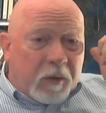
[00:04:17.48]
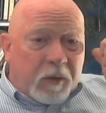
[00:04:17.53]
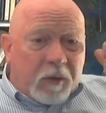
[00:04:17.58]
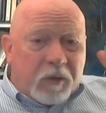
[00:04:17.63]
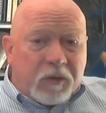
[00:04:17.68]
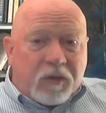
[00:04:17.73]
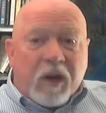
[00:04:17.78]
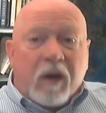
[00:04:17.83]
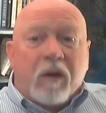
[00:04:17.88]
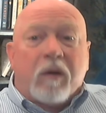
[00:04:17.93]

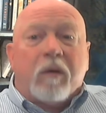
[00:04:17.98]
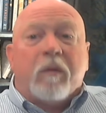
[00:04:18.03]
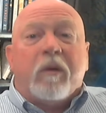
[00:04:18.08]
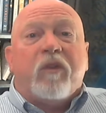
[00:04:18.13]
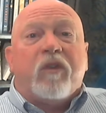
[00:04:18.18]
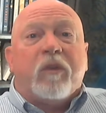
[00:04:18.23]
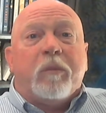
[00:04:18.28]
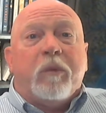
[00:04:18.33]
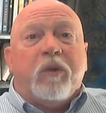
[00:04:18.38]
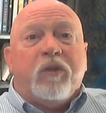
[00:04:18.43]

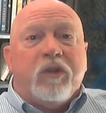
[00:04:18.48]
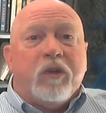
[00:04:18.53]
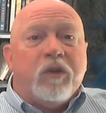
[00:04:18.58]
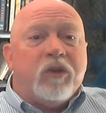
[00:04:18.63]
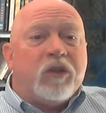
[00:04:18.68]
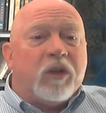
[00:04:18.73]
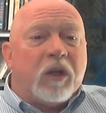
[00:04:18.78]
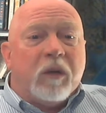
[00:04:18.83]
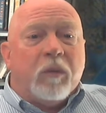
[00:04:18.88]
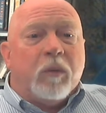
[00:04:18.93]
Terrorism is
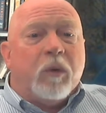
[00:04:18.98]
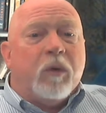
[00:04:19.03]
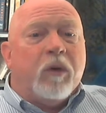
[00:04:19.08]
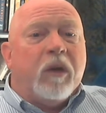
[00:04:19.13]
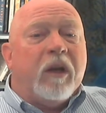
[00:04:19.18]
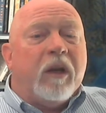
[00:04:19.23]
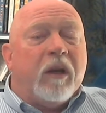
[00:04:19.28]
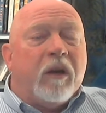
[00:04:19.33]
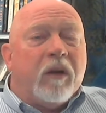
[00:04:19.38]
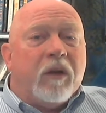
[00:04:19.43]
usually
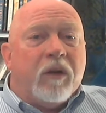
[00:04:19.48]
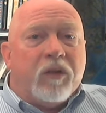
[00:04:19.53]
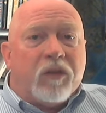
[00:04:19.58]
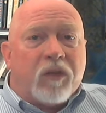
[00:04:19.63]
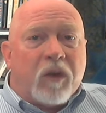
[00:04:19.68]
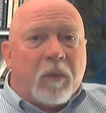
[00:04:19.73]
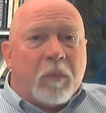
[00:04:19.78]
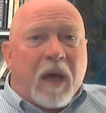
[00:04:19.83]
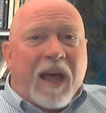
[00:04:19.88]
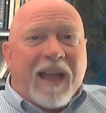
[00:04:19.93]
rooted in
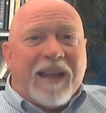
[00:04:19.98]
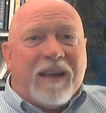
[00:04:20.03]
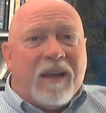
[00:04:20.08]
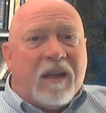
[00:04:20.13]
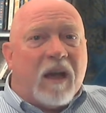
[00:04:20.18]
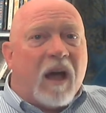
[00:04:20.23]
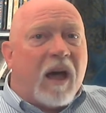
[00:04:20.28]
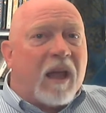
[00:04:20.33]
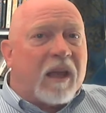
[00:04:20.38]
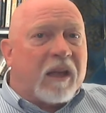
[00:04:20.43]
some
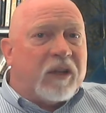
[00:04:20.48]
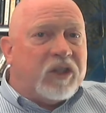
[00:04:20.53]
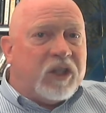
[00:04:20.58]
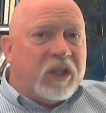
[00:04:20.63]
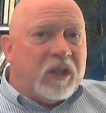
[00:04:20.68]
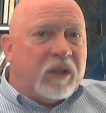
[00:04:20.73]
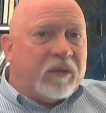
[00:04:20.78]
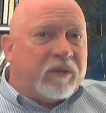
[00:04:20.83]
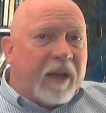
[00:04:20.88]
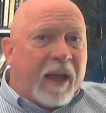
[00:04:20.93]

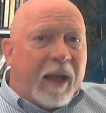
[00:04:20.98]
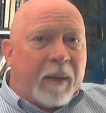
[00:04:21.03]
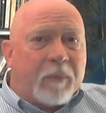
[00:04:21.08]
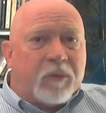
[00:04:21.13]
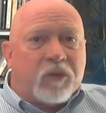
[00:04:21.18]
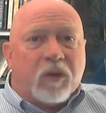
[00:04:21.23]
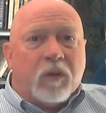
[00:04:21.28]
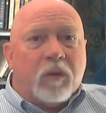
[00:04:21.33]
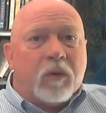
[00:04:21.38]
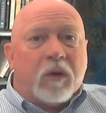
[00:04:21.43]
ideology of
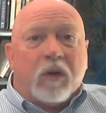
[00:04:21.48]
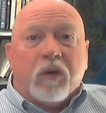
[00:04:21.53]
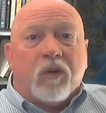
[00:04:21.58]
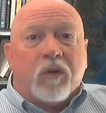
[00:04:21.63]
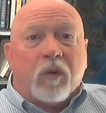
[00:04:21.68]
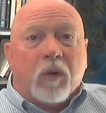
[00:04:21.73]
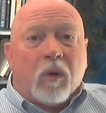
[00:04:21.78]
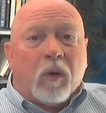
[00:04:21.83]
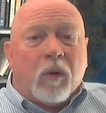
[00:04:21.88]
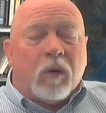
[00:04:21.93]
absolute
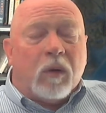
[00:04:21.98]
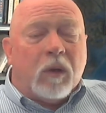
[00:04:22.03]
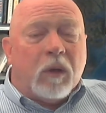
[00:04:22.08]
control.